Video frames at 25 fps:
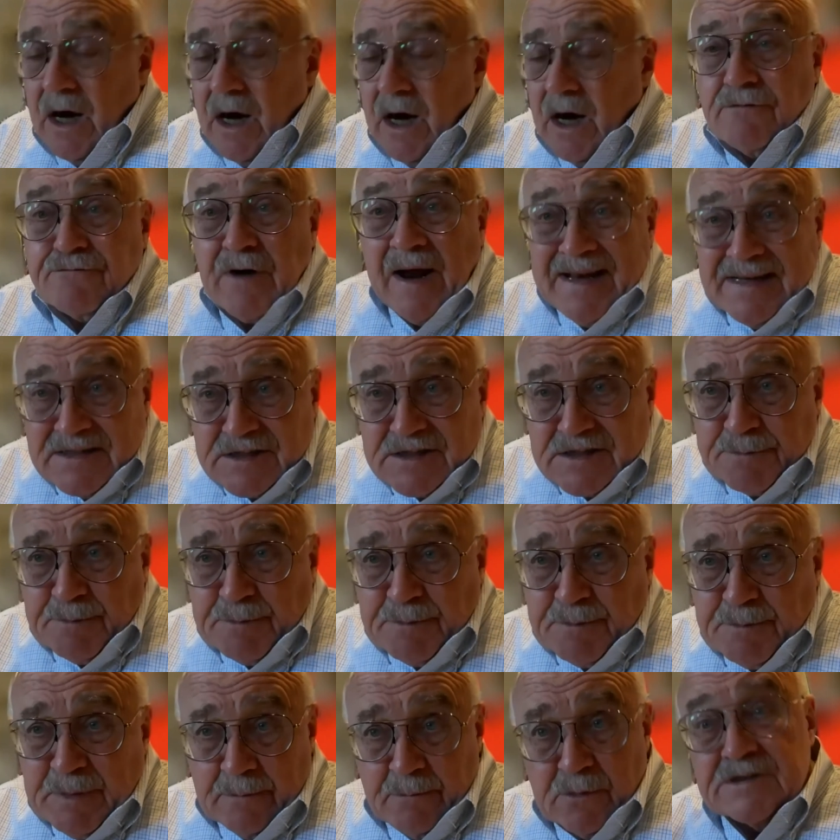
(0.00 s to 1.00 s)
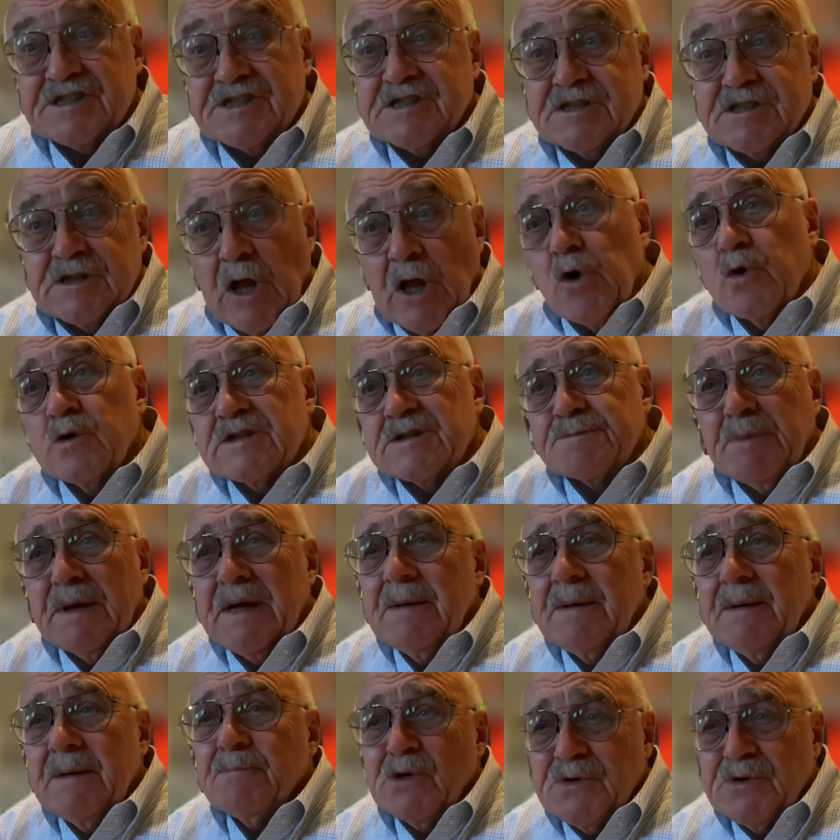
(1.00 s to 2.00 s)
frightens people, slows
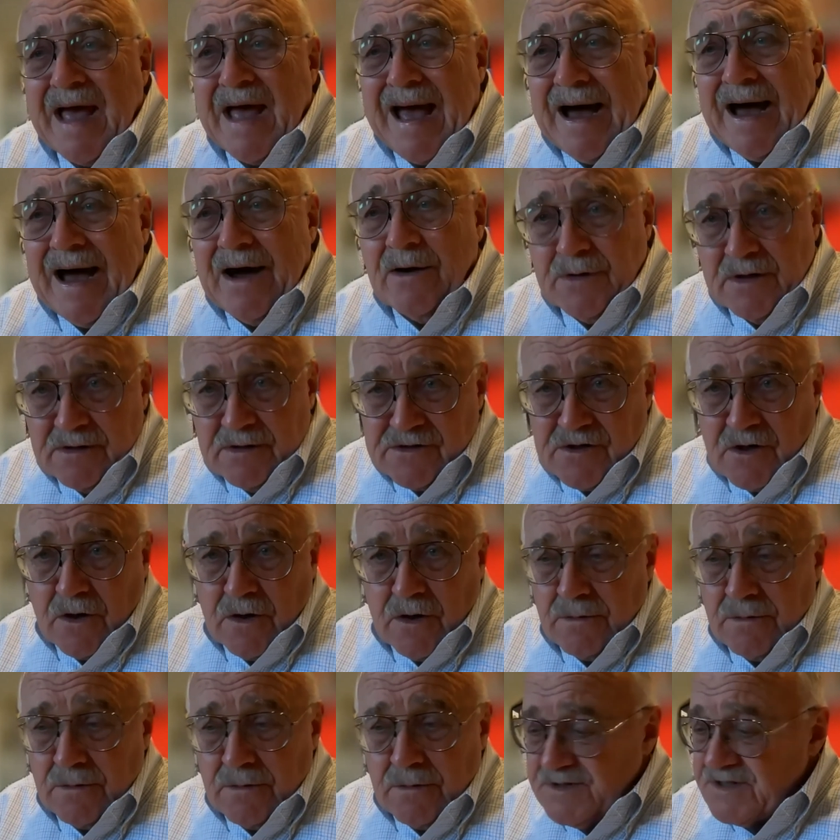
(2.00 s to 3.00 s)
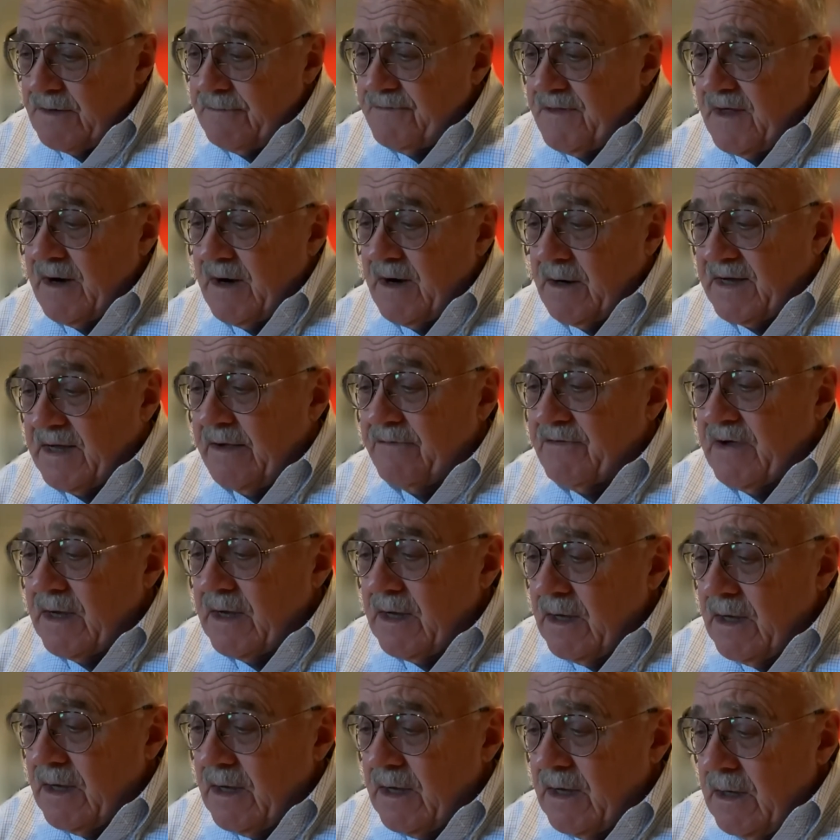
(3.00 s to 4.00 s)
people down in terms of their giving.
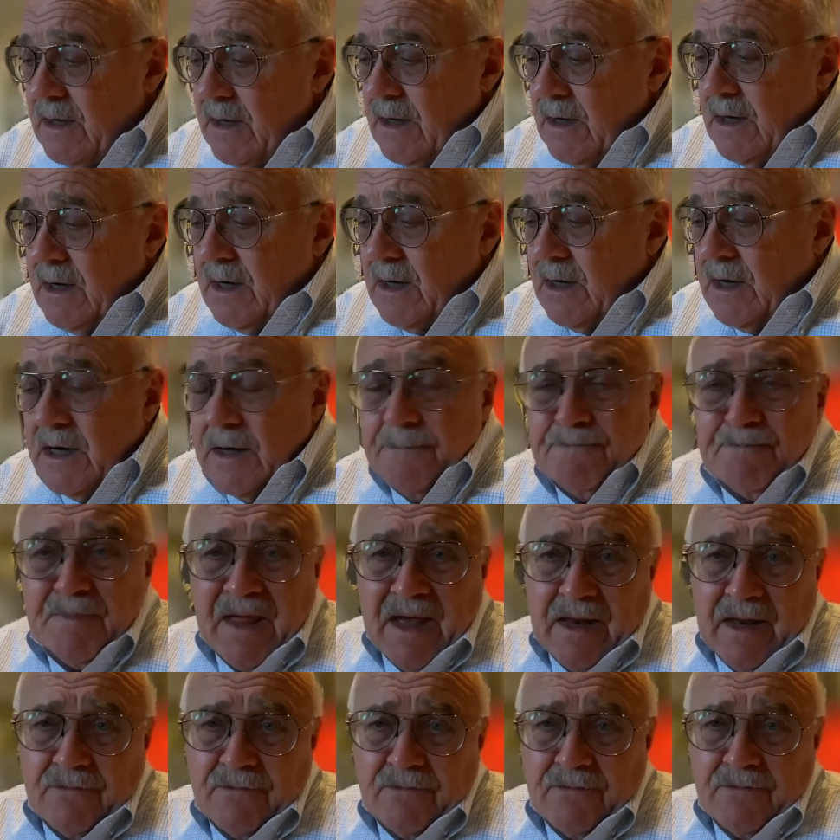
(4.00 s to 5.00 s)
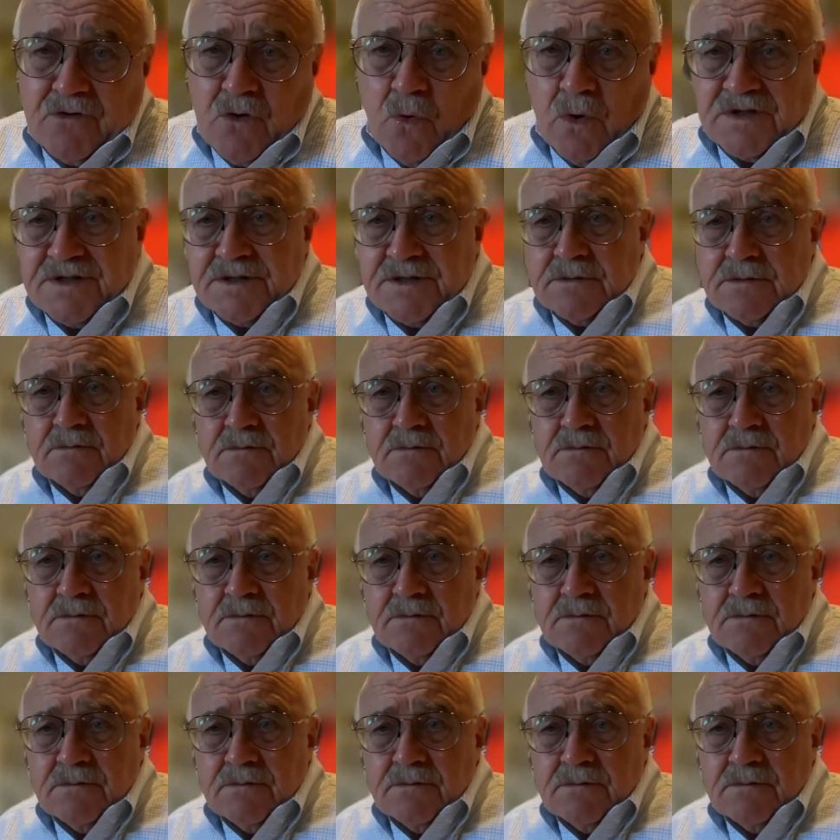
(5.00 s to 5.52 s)
And of course,